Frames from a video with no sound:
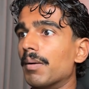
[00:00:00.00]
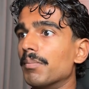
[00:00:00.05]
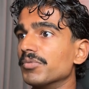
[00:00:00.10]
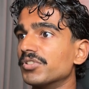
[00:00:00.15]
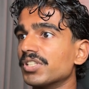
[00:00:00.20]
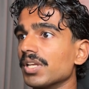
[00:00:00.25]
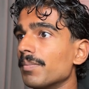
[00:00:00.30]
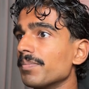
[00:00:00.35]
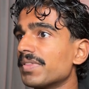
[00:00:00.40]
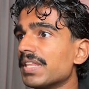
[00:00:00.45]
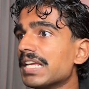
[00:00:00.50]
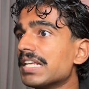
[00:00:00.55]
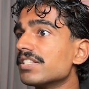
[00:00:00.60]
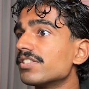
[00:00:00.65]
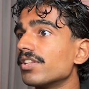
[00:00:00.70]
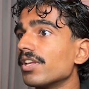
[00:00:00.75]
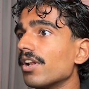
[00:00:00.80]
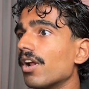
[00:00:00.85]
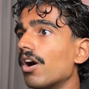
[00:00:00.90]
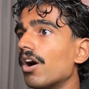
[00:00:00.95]
some
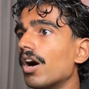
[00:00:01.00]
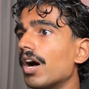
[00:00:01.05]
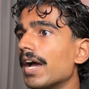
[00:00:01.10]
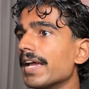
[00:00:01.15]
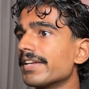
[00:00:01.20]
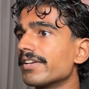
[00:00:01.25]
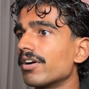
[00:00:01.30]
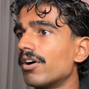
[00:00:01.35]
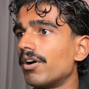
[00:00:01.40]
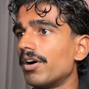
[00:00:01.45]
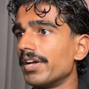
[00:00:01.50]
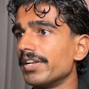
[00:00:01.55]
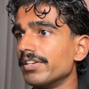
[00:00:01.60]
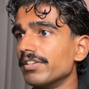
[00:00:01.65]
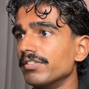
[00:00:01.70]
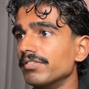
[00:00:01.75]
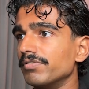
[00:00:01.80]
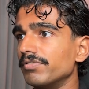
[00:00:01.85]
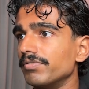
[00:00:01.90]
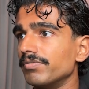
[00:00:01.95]
things that I kind
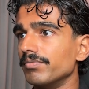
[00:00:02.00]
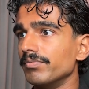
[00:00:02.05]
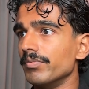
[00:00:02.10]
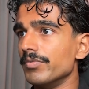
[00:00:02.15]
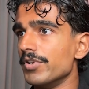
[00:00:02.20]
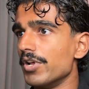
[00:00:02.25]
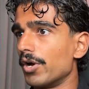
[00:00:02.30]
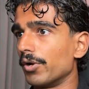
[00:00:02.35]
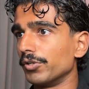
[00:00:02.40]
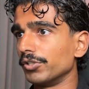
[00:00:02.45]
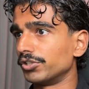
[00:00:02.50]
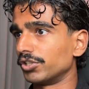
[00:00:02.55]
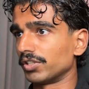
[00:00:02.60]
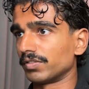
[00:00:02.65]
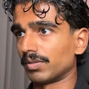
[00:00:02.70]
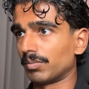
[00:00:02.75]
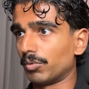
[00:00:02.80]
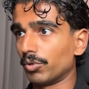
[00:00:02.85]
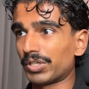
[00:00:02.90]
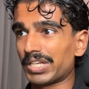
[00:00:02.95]
of noticed just
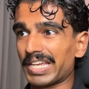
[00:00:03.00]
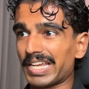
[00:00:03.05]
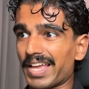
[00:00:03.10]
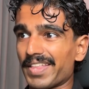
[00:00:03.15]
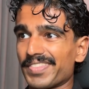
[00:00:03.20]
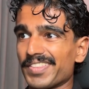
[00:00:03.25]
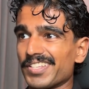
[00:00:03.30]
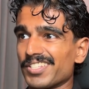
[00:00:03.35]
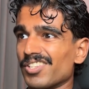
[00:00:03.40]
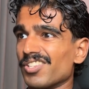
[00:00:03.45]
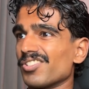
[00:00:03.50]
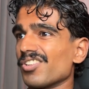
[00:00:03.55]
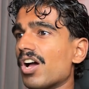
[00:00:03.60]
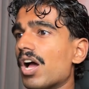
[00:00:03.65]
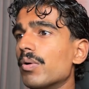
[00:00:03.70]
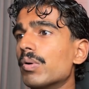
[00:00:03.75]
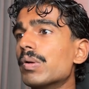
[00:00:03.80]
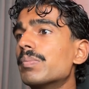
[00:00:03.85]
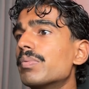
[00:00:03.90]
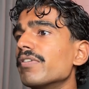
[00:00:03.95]
from looking at this is
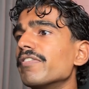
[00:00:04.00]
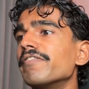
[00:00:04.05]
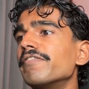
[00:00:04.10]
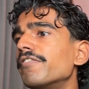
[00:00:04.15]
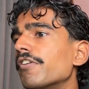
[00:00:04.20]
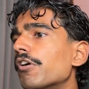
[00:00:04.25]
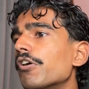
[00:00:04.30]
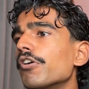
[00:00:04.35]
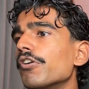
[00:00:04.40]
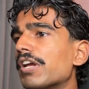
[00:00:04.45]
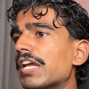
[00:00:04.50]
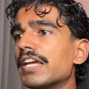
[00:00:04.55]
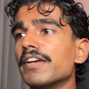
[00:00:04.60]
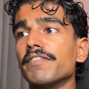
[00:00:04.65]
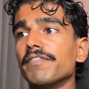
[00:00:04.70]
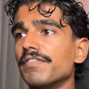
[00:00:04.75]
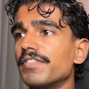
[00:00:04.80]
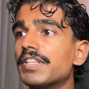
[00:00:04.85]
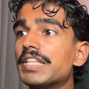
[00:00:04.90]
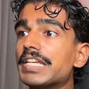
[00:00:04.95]
I would prefer
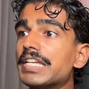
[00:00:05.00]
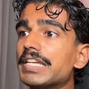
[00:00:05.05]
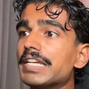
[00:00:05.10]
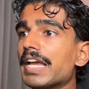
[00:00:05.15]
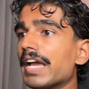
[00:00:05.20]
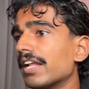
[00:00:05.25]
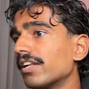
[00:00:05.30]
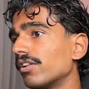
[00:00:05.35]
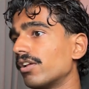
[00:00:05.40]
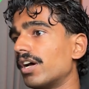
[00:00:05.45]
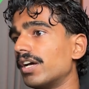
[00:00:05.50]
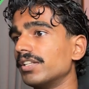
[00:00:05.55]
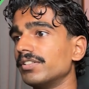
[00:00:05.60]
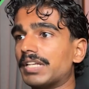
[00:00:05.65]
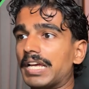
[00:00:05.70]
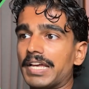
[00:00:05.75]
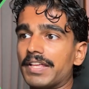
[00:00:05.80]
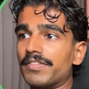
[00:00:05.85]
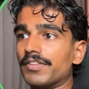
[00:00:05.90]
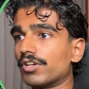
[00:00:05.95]
if the headline
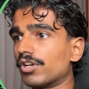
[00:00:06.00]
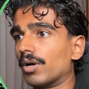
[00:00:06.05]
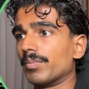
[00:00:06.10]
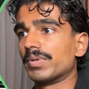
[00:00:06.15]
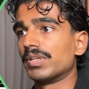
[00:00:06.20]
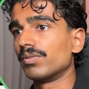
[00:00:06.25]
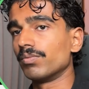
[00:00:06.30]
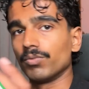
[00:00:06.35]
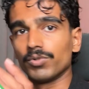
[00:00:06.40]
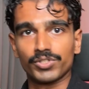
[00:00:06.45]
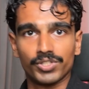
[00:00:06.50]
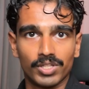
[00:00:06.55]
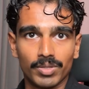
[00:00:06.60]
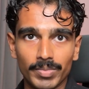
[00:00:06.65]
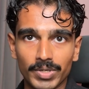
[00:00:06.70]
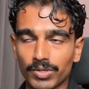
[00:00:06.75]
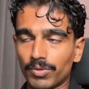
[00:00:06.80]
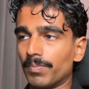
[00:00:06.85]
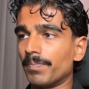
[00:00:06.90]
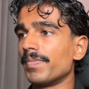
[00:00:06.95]
and the copy was in the
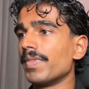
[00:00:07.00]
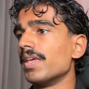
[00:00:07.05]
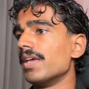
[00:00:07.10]
middle.